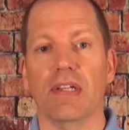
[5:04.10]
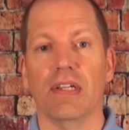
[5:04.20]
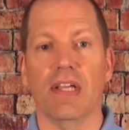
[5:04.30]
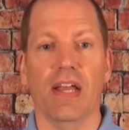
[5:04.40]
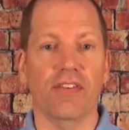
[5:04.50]

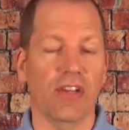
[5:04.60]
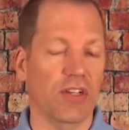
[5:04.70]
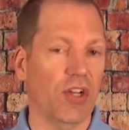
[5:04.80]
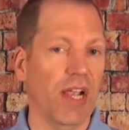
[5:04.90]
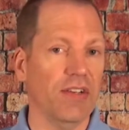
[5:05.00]
God's going to
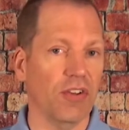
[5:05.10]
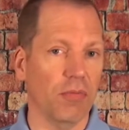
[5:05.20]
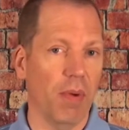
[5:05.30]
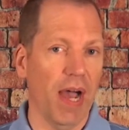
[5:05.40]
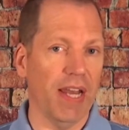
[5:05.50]
change his
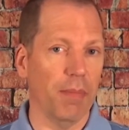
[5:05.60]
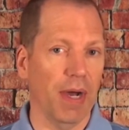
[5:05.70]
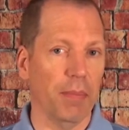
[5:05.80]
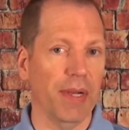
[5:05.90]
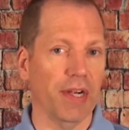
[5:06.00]
mind
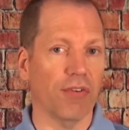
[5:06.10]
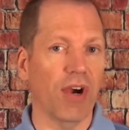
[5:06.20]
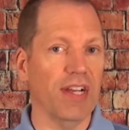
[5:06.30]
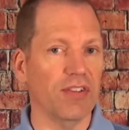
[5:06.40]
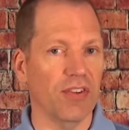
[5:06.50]
about being
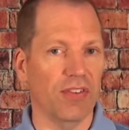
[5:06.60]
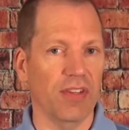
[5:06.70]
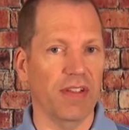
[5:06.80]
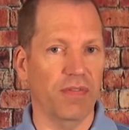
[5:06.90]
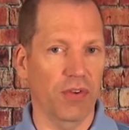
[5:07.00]
gracious
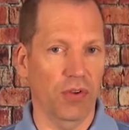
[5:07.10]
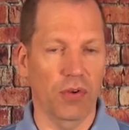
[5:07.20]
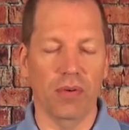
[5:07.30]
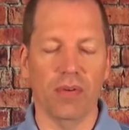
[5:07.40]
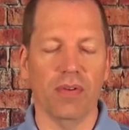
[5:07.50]
if you
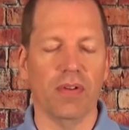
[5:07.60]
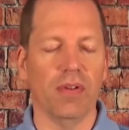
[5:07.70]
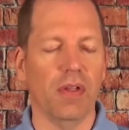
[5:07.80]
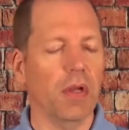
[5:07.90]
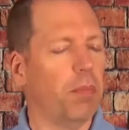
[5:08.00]
do.
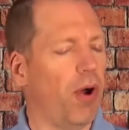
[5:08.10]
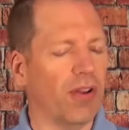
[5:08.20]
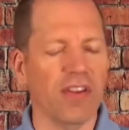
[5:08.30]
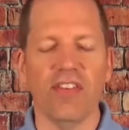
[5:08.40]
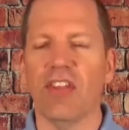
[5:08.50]
Paul
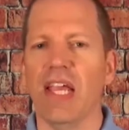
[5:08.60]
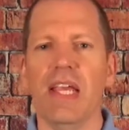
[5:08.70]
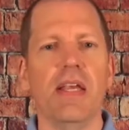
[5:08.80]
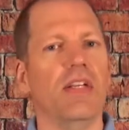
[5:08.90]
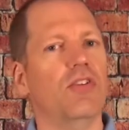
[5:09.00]
doesn't say,
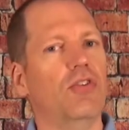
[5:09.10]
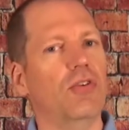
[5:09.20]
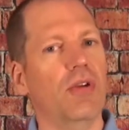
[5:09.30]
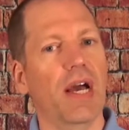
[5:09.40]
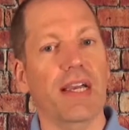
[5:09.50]

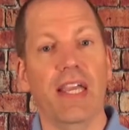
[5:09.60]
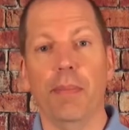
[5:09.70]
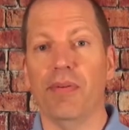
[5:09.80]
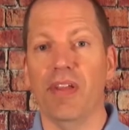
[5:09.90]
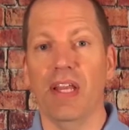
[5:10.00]
do not keep
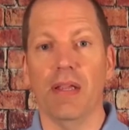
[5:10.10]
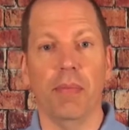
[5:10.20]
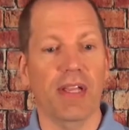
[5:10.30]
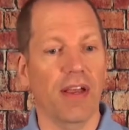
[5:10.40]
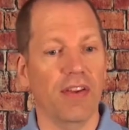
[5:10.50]
sinning
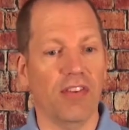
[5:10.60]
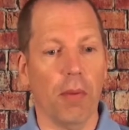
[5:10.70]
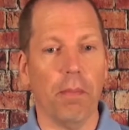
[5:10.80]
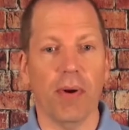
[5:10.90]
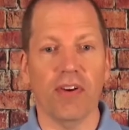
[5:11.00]
because the
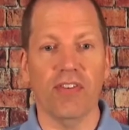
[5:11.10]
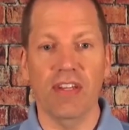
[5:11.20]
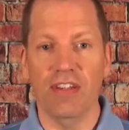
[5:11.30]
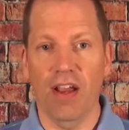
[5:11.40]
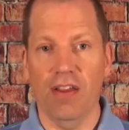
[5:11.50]
mercy
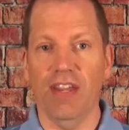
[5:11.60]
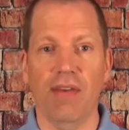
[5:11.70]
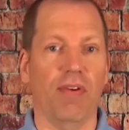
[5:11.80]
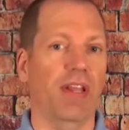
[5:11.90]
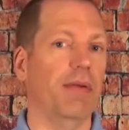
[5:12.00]
does
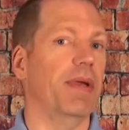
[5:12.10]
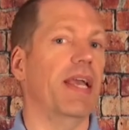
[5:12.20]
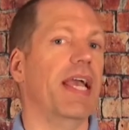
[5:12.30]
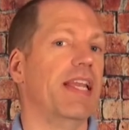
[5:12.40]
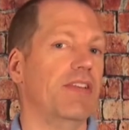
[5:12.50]
have a limit
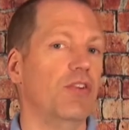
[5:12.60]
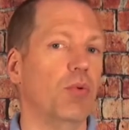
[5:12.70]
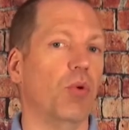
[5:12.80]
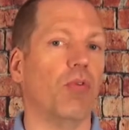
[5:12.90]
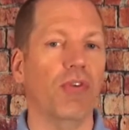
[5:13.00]
and you
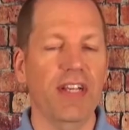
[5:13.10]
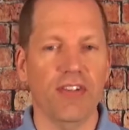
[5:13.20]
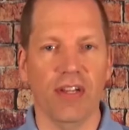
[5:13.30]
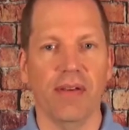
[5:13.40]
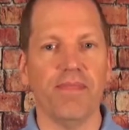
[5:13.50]
will
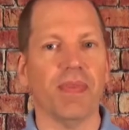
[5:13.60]
reach it.